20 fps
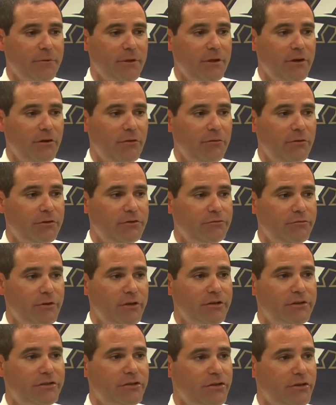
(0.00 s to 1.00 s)
which
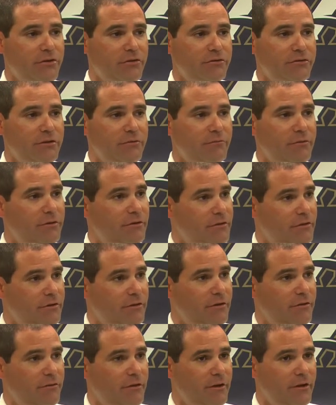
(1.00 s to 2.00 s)
wins cure
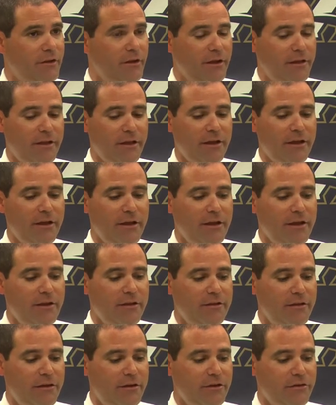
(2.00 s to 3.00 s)
some,
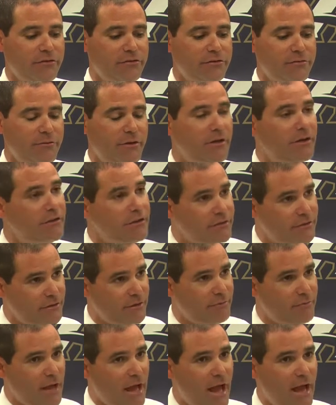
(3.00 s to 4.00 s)
they cure some ills
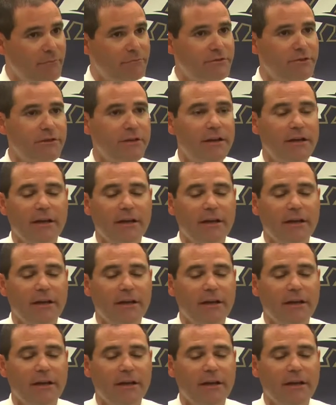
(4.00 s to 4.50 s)
sometimes,